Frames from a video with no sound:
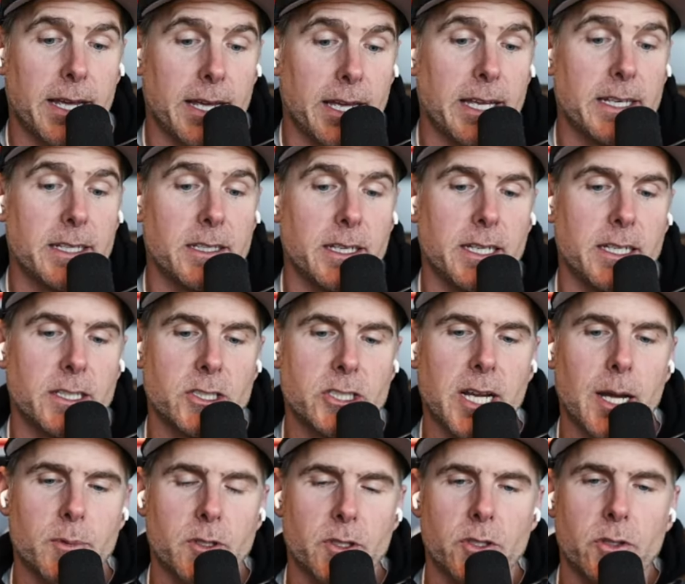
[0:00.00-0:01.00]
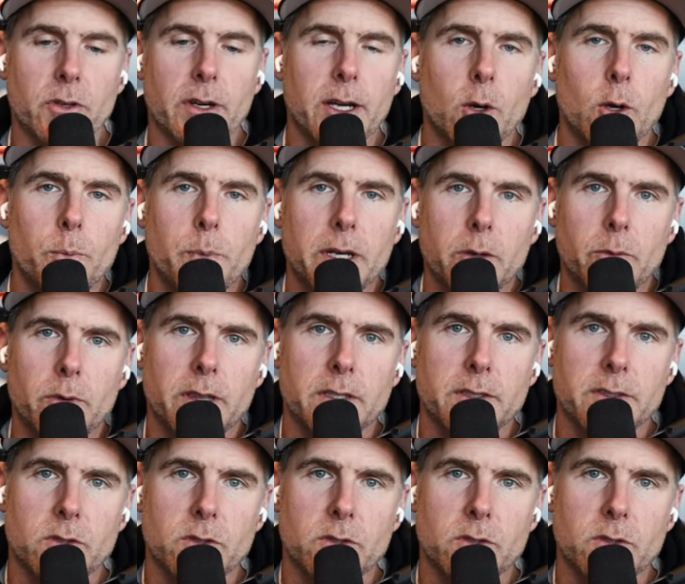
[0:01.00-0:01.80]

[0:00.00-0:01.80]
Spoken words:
in chapter two, I open it with a